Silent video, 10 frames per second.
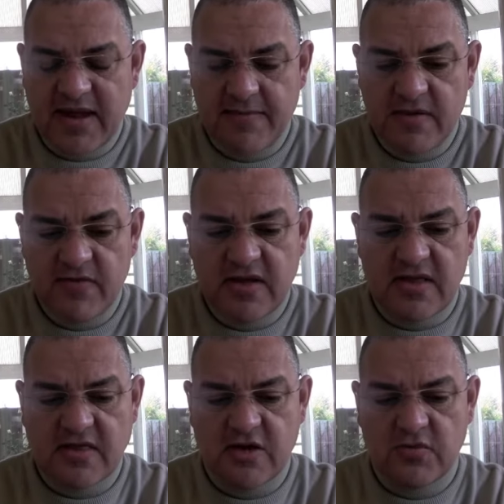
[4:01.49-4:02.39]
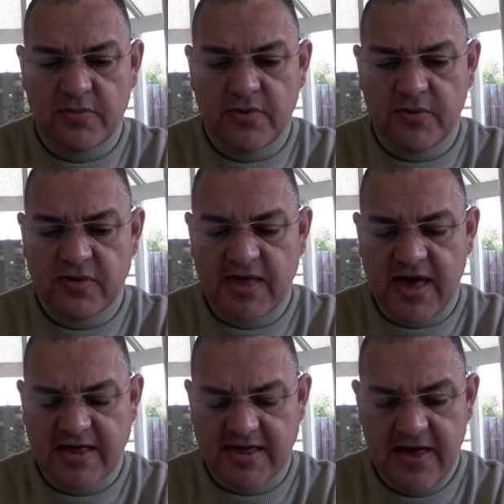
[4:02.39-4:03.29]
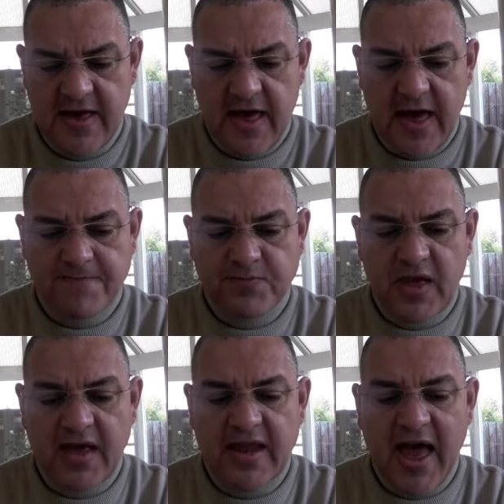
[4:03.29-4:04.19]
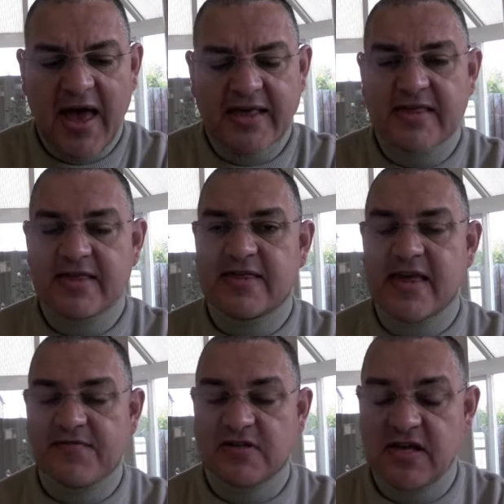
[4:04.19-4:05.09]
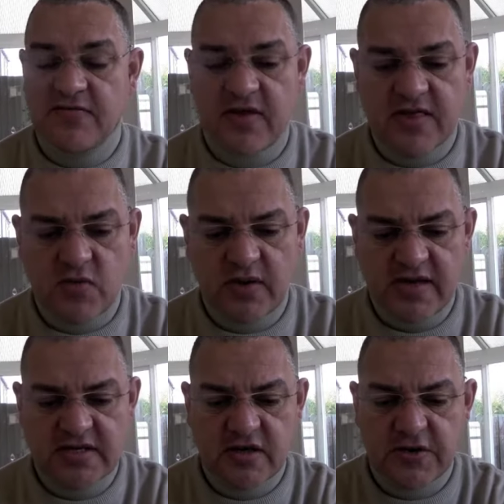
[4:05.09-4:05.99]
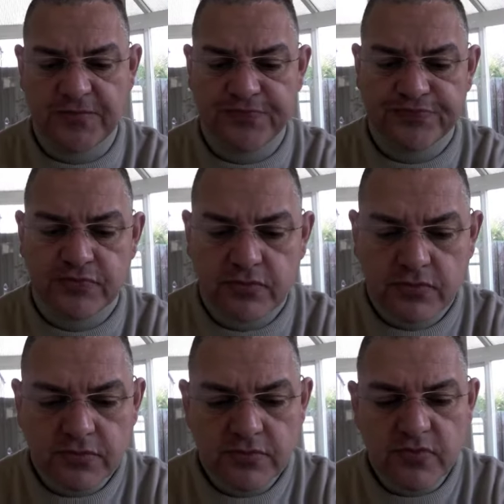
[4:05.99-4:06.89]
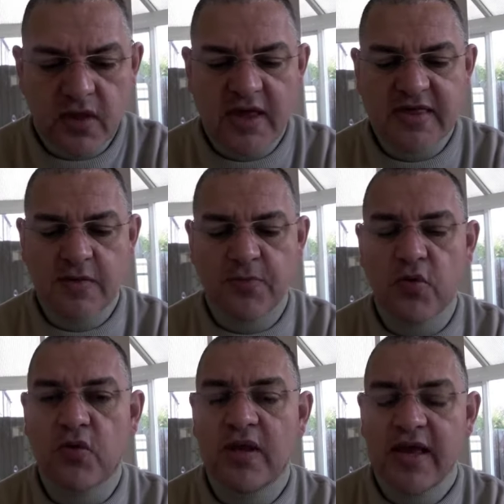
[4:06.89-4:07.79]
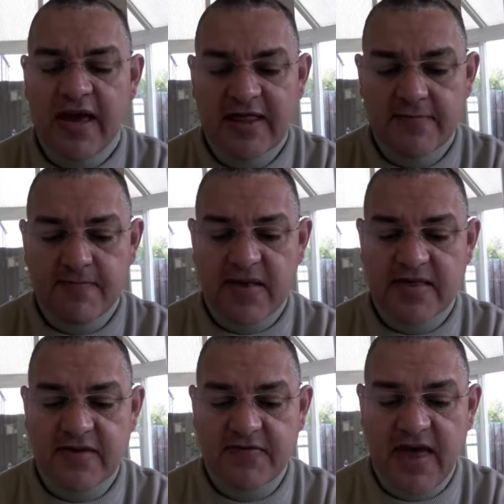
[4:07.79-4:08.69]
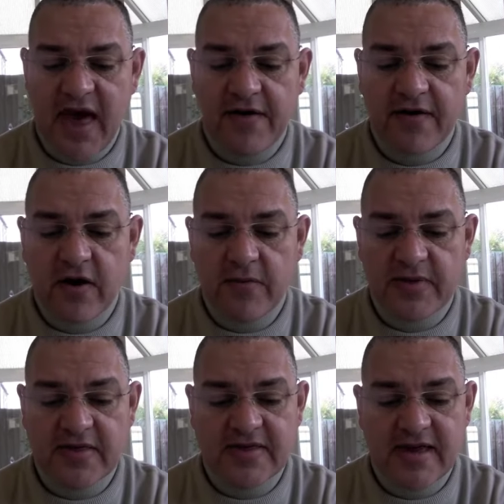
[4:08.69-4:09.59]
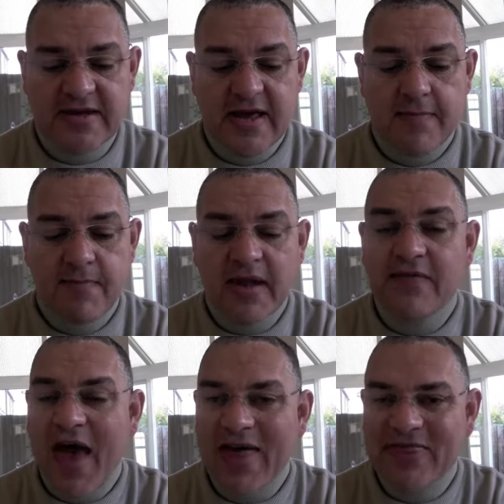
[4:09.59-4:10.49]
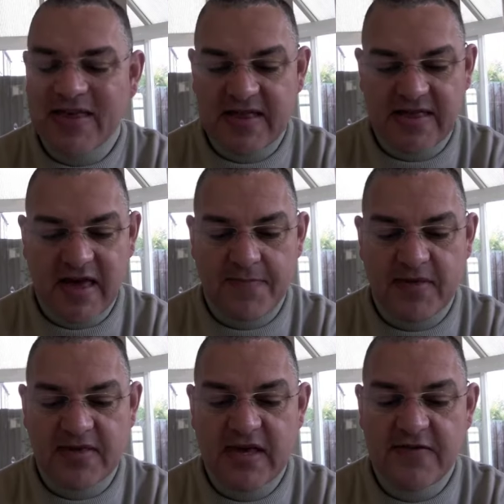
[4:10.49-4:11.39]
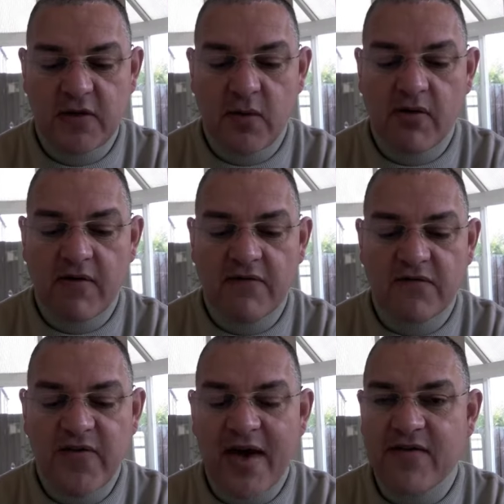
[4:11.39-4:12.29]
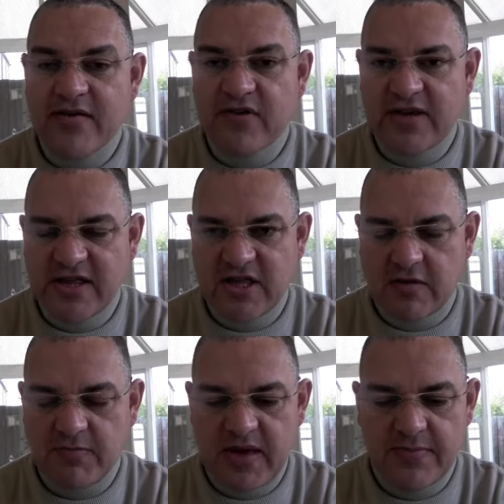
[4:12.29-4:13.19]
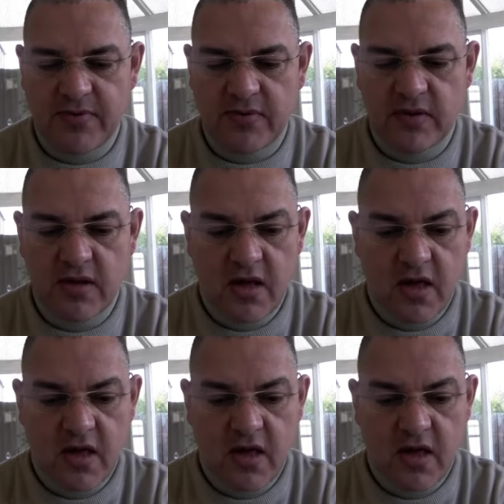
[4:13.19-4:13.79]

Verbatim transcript: Let me read it to you what Paul says um, in Acts 17, verse 22. It says, Paul, in the midst of the Areopagus, said, Men of Athens, I perceive you are a very religious people.